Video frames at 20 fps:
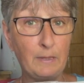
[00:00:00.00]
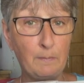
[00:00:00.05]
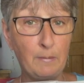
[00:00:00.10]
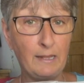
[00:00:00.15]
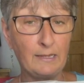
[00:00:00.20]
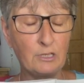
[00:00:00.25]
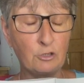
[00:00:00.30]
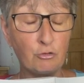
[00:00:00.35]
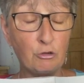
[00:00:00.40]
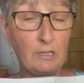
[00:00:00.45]

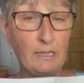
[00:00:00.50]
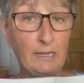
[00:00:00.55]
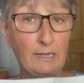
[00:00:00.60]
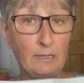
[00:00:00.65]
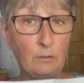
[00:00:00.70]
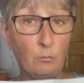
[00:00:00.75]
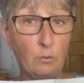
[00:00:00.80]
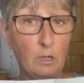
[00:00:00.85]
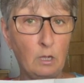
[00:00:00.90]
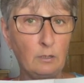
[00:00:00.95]
planetary
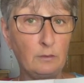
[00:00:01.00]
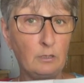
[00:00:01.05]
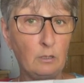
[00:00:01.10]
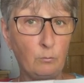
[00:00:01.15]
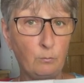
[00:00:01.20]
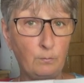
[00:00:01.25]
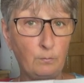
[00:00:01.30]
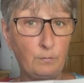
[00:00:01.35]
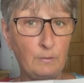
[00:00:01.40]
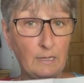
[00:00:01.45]
healing work.
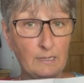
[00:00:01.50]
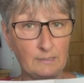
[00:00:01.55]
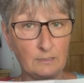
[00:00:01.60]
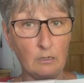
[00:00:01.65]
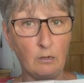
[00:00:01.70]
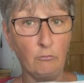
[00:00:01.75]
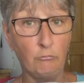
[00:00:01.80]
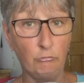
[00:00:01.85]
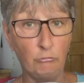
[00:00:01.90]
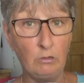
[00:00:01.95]
That's
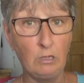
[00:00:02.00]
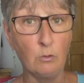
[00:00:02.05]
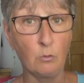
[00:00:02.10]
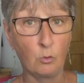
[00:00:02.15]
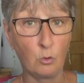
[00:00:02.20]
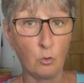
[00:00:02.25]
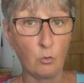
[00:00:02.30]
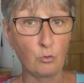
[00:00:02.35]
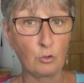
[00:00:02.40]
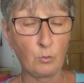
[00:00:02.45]
our real
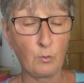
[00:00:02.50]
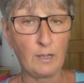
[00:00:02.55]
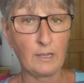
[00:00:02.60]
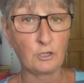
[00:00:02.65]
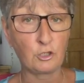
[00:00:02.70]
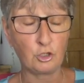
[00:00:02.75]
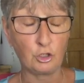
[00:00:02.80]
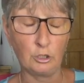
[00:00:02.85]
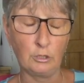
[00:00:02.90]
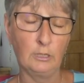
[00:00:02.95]
call to
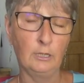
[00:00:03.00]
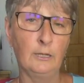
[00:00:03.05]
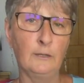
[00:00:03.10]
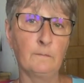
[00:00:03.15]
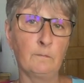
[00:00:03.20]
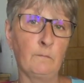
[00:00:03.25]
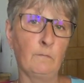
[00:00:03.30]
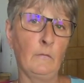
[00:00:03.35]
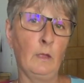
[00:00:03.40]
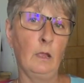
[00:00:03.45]
action.
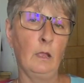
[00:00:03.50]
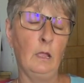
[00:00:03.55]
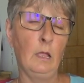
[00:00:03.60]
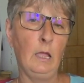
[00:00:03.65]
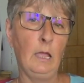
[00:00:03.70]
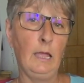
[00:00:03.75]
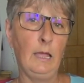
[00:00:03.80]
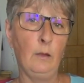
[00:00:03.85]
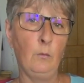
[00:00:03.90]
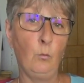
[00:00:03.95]

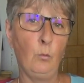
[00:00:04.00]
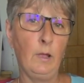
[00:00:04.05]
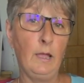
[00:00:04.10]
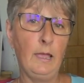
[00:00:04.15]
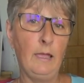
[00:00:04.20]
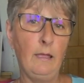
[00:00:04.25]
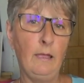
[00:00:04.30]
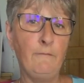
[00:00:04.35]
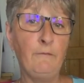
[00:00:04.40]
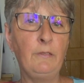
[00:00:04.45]
and
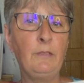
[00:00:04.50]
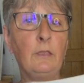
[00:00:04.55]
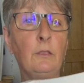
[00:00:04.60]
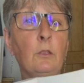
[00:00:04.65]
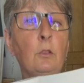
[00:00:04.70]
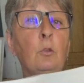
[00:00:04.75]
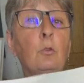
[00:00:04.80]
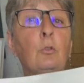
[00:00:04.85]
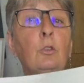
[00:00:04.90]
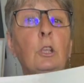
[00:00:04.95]
where everything
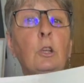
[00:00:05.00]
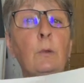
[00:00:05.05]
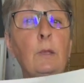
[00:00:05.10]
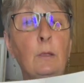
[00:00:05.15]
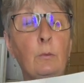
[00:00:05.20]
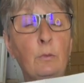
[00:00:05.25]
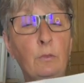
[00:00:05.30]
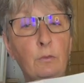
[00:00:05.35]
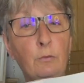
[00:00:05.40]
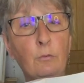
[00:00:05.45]
that you're
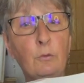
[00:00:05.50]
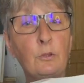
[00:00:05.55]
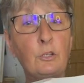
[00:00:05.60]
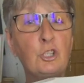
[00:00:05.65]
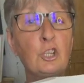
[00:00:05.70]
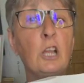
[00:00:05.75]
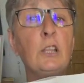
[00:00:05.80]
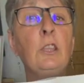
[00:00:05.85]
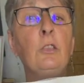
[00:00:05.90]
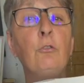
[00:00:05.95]
doing through the
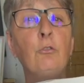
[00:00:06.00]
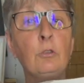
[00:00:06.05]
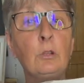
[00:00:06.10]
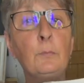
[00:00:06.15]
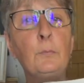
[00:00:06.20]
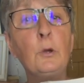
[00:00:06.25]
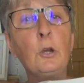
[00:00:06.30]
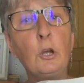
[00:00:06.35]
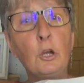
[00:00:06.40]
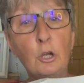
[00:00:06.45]
journey through the
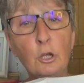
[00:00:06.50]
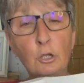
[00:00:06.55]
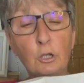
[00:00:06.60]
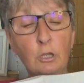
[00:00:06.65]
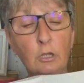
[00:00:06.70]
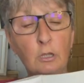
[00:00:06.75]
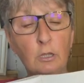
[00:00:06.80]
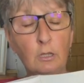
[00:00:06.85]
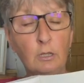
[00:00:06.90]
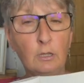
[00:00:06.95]
book
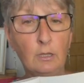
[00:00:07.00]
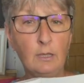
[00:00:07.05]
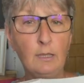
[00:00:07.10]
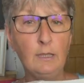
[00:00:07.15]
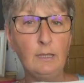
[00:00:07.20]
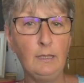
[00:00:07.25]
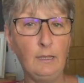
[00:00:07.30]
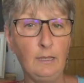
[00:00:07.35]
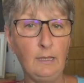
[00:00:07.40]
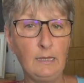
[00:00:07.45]

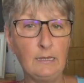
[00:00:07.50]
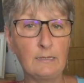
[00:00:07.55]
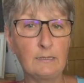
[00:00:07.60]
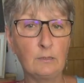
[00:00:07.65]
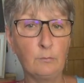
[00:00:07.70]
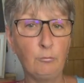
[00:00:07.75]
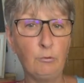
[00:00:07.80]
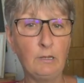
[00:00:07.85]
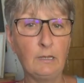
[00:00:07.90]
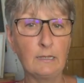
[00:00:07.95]
is
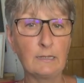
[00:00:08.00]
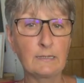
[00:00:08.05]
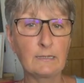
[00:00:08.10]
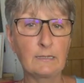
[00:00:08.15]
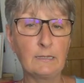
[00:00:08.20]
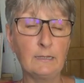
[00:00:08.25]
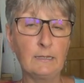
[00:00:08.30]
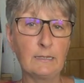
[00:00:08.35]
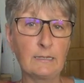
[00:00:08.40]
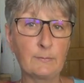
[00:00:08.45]
to bring us
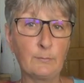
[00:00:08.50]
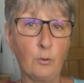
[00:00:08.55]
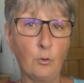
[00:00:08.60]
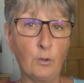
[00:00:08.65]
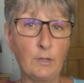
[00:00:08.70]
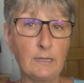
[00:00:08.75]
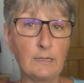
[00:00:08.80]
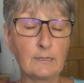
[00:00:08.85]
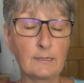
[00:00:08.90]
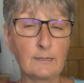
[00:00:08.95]
to this
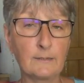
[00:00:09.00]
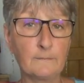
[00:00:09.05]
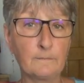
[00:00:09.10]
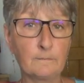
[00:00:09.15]
point.